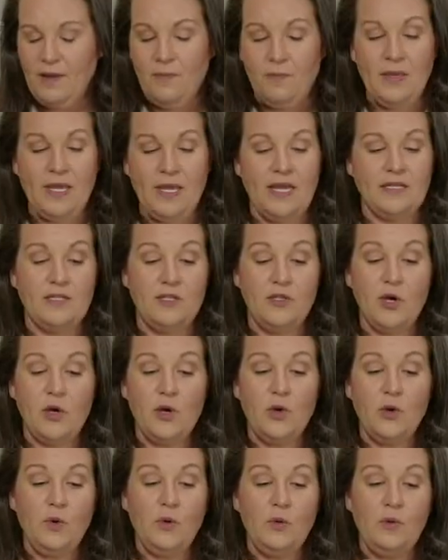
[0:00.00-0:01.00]
because
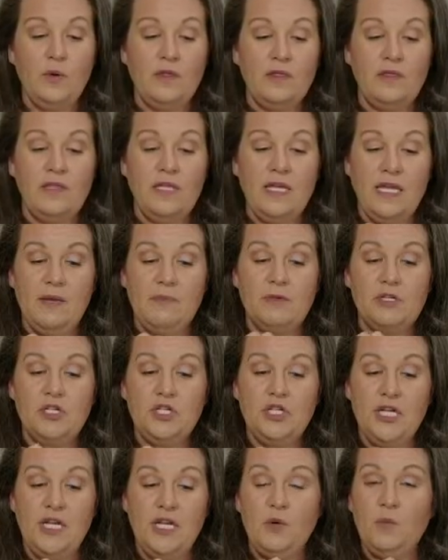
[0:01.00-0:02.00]
though the
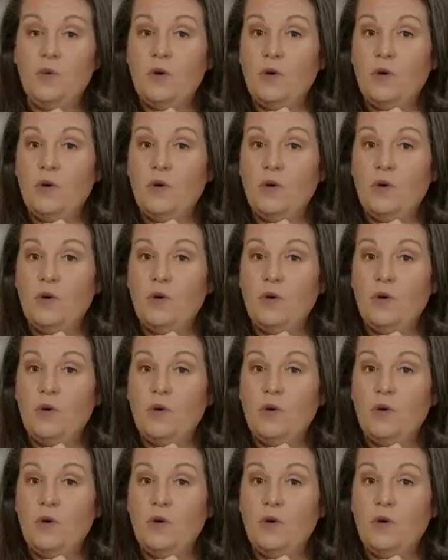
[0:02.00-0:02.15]
machine